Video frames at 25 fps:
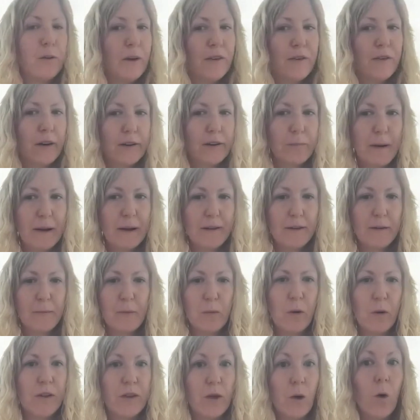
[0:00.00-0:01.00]
waves are expected to
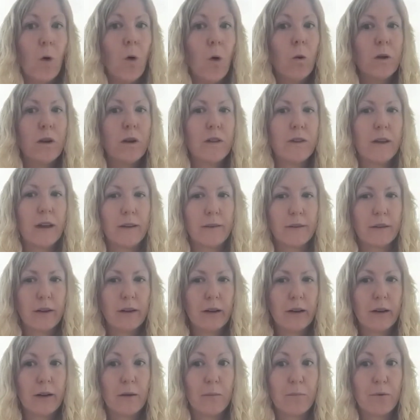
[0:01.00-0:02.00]
be one of the only things
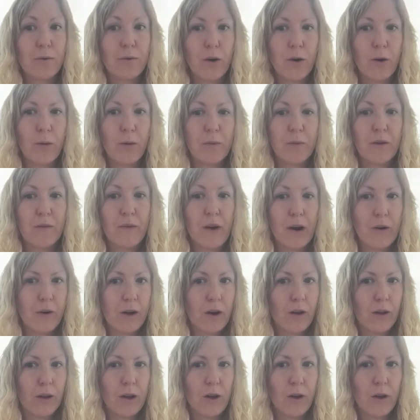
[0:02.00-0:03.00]
that can probe the
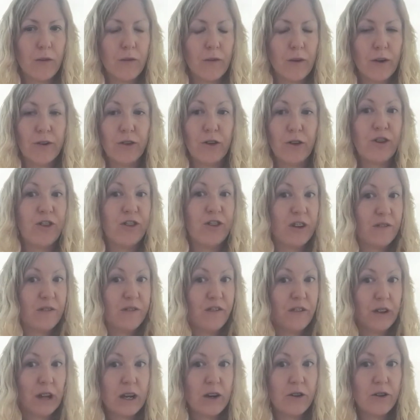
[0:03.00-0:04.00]
very early universe, such as
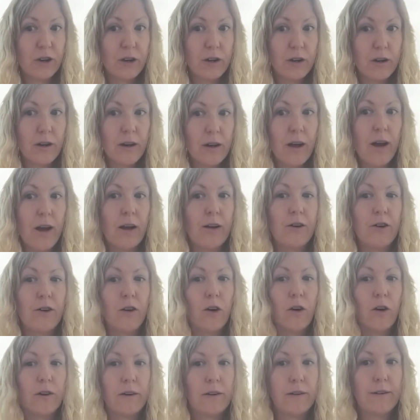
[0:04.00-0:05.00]
inflation, and
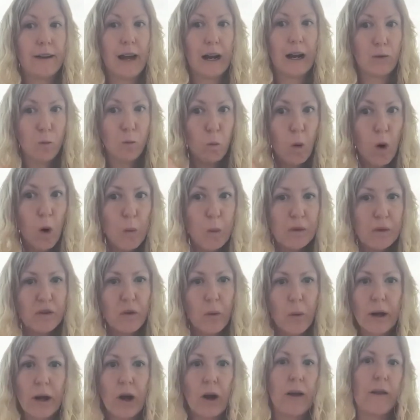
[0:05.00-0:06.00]
to understand what was
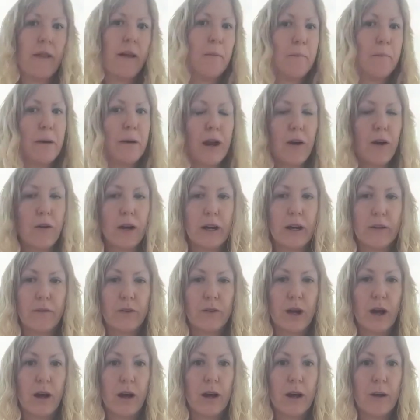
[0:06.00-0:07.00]
going on at that period
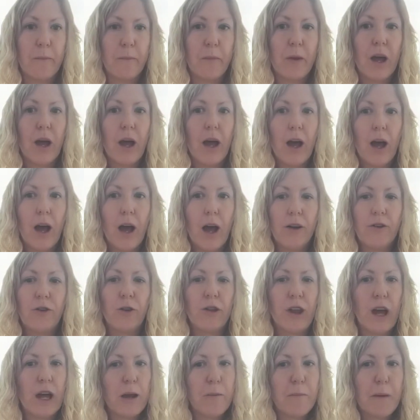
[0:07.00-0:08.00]
of time. And
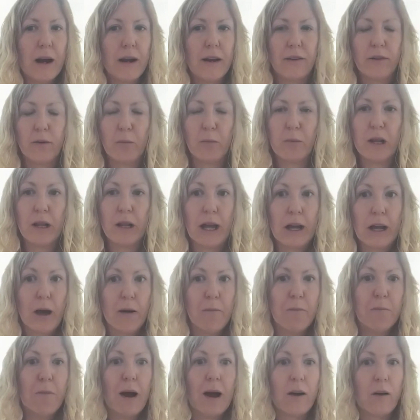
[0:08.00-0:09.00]
so there you might need something like
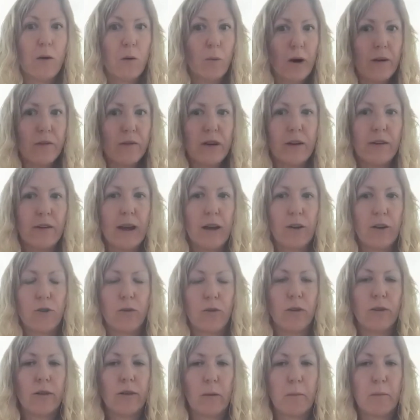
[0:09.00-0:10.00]
a microwave
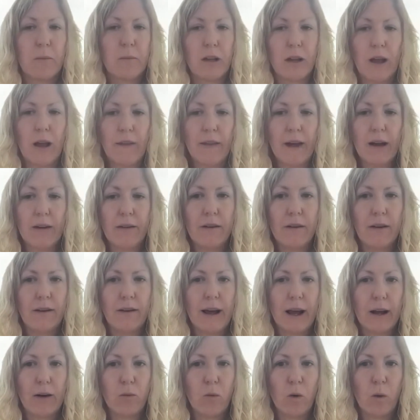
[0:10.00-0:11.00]
detector or something like that to
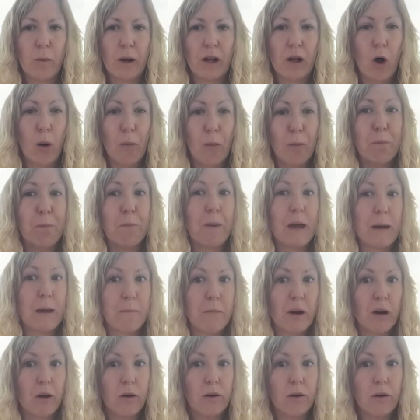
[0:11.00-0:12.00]
detect what we call B
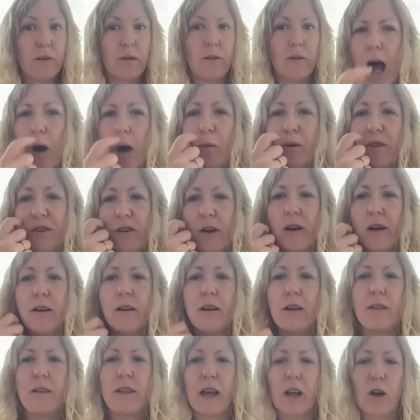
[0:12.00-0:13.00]
modes. I would
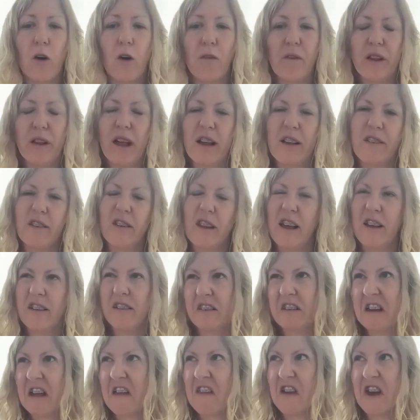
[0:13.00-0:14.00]
certainly think over,
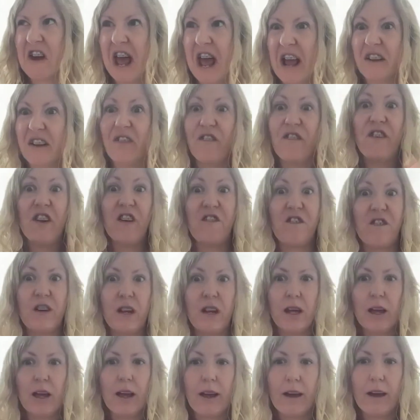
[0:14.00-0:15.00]
let's say, the next
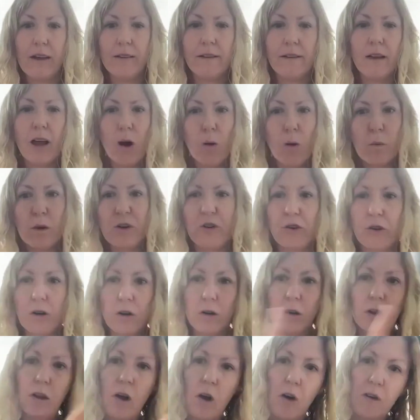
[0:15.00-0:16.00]
50 years, we should
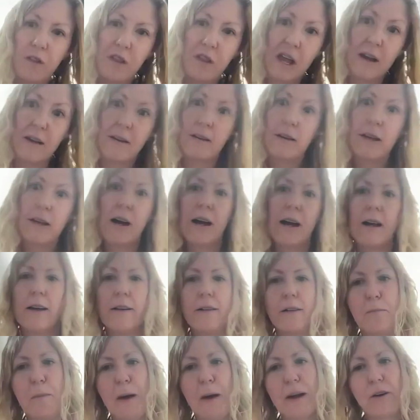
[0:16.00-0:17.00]
unlock the
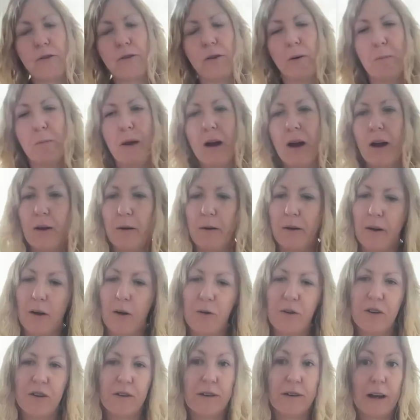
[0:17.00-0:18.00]
entire spectrum and
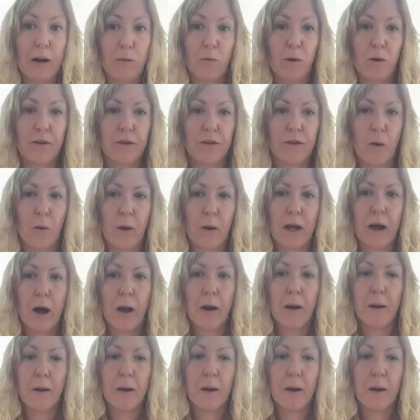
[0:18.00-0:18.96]
understand what's going on.